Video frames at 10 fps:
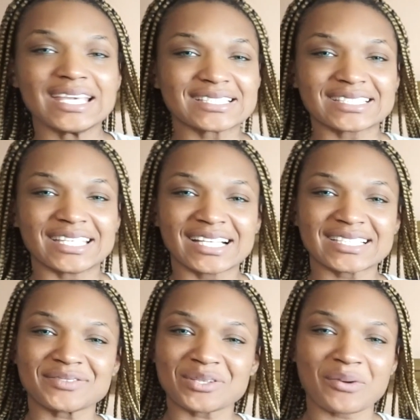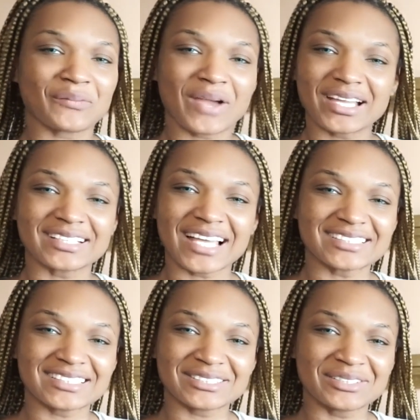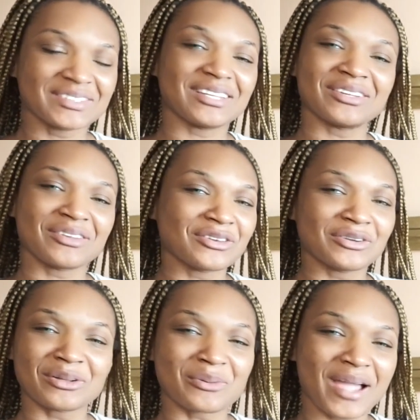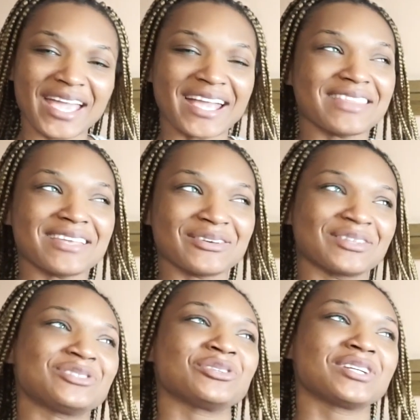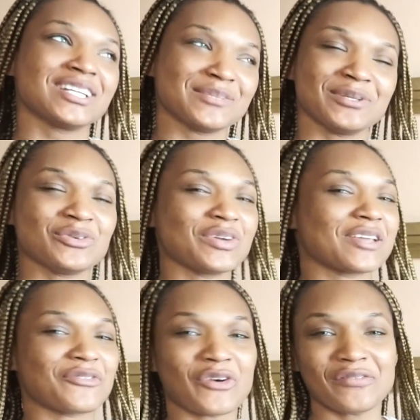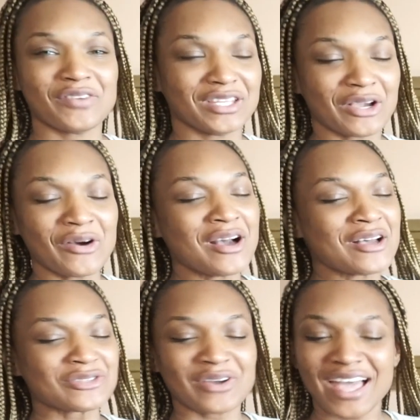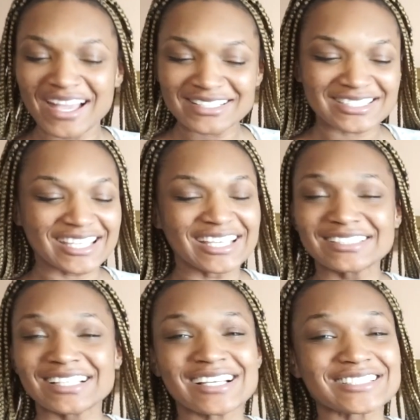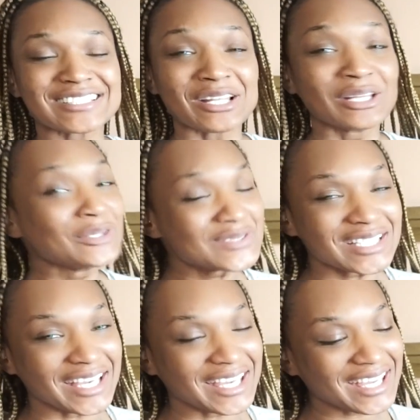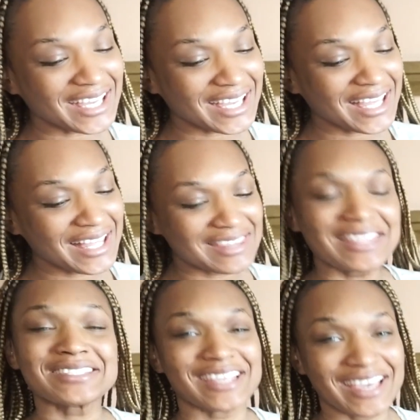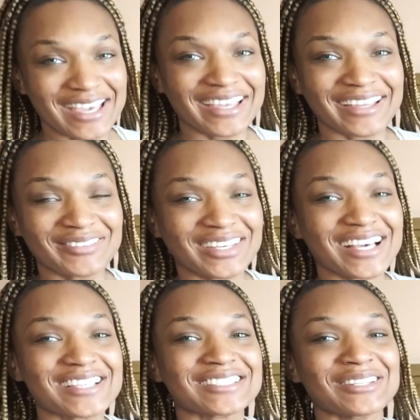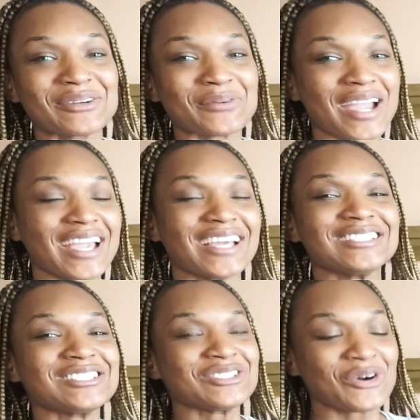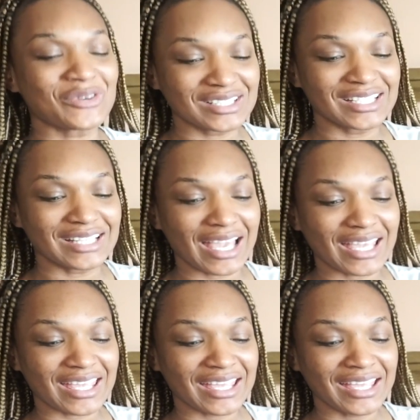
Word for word: easy, because if someone recognizes you, then they'll know you're Larray, and they know that you could be doing it for a video. So actually, Issa's losing this thing, because Larray is totally like,